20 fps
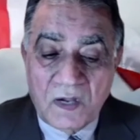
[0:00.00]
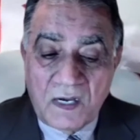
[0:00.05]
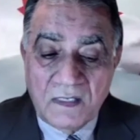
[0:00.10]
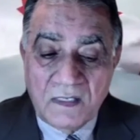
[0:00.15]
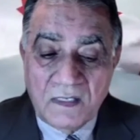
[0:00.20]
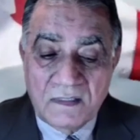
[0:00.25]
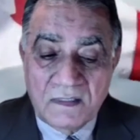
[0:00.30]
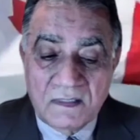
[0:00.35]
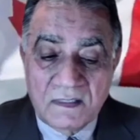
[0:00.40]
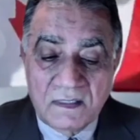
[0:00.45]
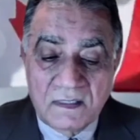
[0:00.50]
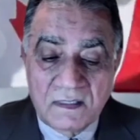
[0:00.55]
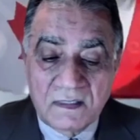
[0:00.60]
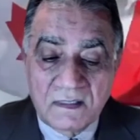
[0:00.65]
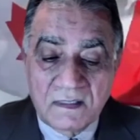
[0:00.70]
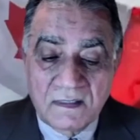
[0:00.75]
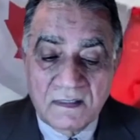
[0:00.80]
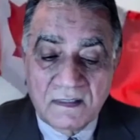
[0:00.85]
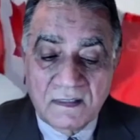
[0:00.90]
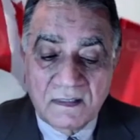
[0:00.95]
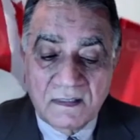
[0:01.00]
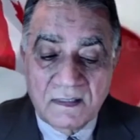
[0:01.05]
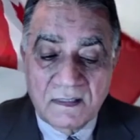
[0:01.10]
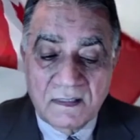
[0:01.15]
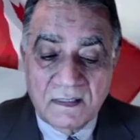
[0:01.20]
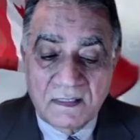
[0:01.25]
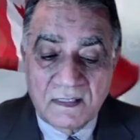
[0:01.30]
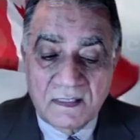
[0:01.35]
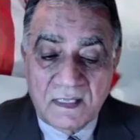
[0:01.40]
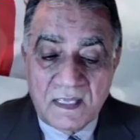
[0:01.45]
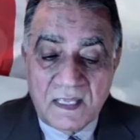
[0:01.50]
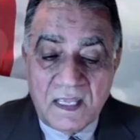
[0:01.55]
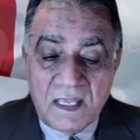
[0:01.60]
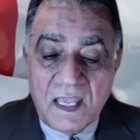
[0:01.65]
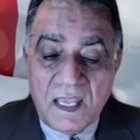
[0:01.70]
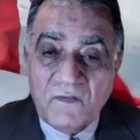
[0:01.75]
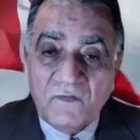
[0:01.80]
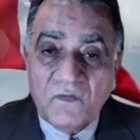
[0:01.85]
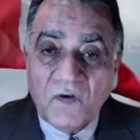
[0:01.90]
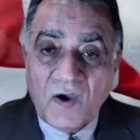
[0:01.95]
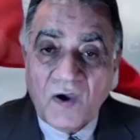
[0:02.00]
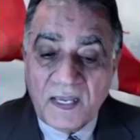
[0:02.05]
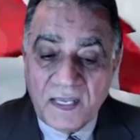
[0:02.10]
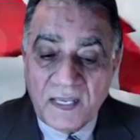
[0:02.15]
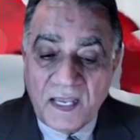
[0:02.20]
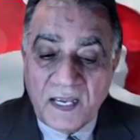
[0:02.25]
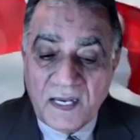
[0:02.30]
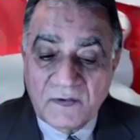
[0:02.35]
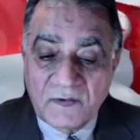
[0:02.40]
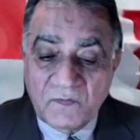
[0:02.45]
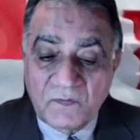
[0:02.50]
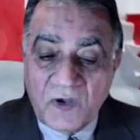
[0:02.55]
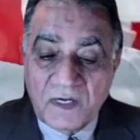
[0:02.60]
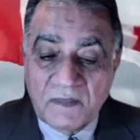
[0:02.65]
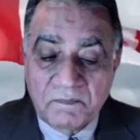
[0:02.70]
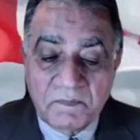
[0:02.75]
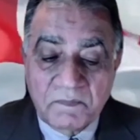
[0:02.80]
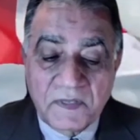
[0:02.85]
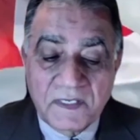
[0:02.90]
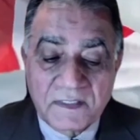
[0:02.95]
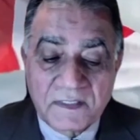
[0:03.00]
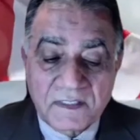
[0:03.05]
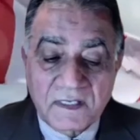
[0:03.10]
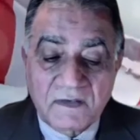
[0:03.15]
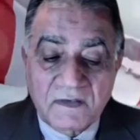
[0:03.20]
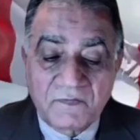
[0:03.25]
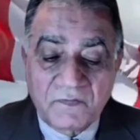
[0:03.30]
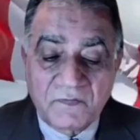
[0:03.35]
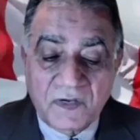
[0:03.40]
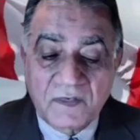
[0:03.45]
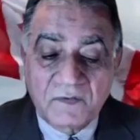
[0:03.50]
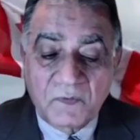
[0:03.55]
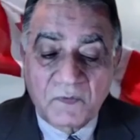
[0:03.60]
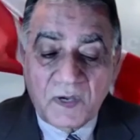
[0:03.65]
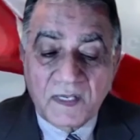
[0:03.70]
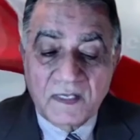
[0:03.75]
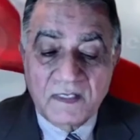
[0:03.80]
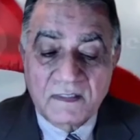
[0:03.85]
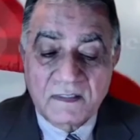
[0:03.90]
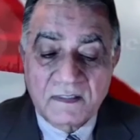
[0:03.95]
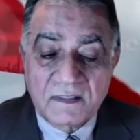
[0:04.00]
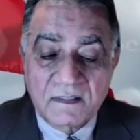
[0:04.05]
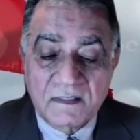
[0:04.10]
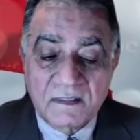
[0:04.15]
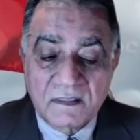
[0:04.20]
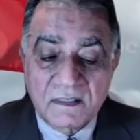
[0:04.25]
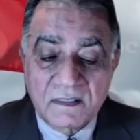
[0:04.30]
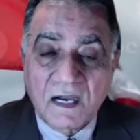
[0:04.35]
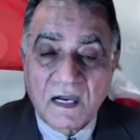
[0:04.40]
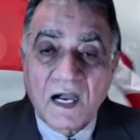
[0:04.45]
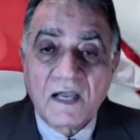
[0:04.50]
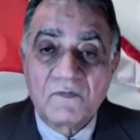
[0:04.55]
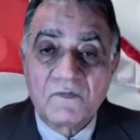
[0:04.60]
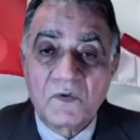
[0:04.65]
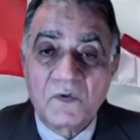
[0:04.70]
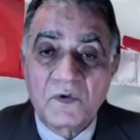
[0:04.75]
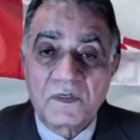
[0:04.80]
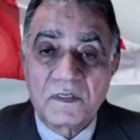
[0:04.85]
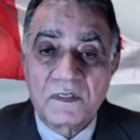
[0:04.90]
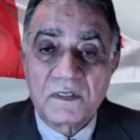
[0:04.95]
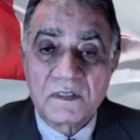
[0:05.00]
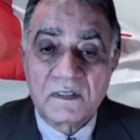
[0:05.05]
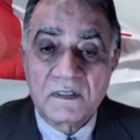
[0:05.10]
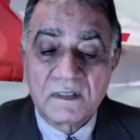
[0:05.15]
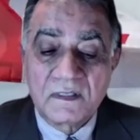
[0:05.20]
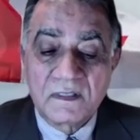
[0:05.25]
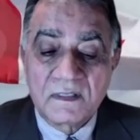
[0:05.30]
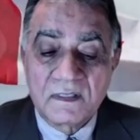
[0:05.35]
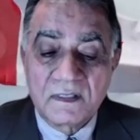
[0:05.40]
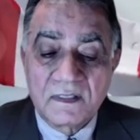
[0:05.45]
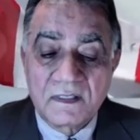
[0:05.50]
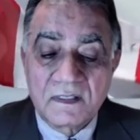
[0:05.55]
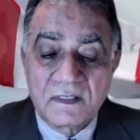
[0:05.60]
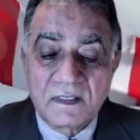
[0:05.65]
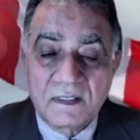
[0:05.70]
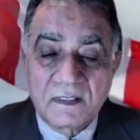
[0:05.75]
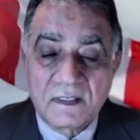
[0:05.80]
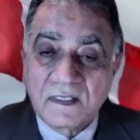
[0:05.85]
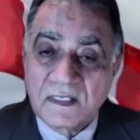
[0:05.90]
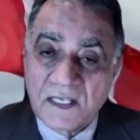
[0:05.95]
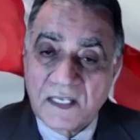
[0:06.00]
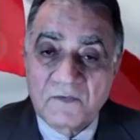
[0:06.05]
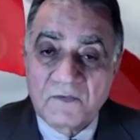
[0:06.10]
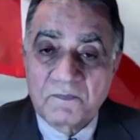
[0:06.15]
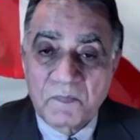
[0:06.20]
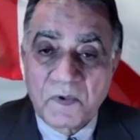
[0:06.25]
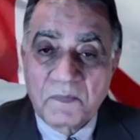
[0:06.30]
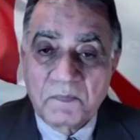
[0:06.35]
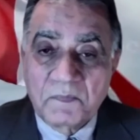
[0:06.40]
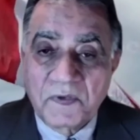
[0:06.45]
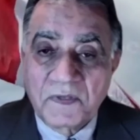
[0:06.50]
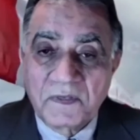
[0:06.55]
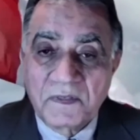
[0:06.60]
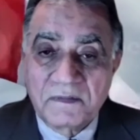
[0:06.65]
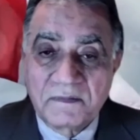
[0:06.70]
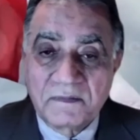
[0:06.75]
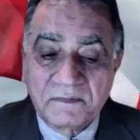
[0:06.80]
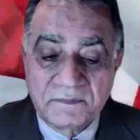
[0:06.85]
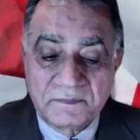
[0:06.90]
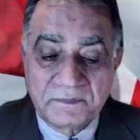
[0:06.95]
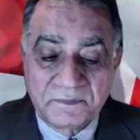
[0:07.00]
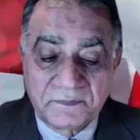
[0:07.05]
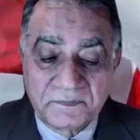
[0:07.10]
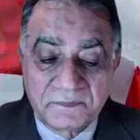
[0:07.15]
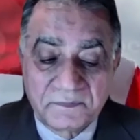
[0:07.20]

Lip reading: Oh God, if I had one piece of advice, I would give people,